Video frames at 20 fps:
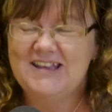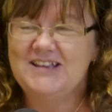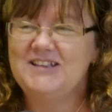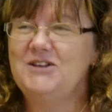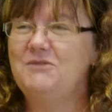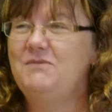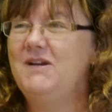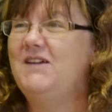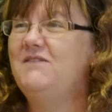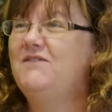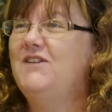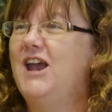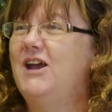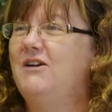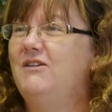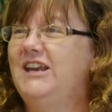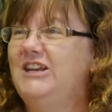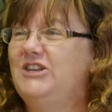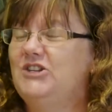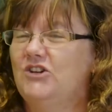So we've
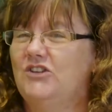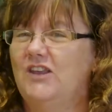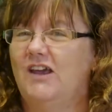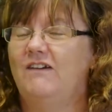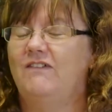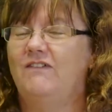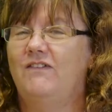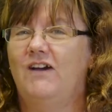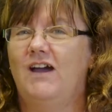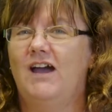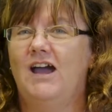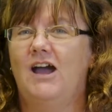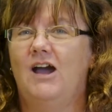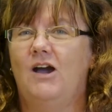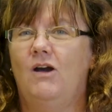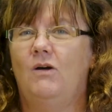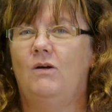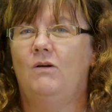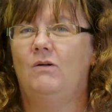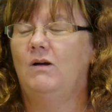known each other for
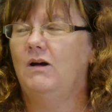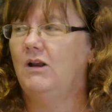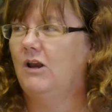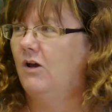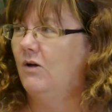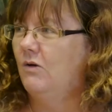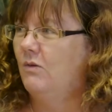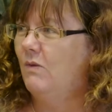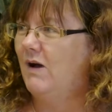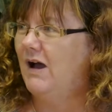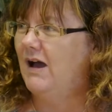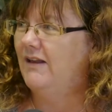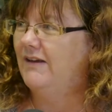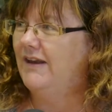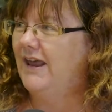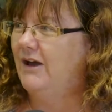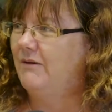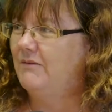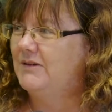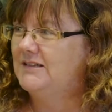a long while
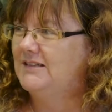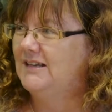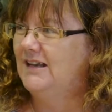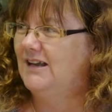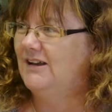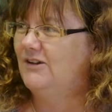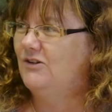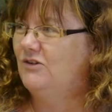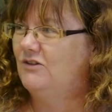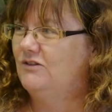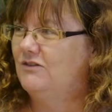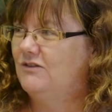now, isn't it? A good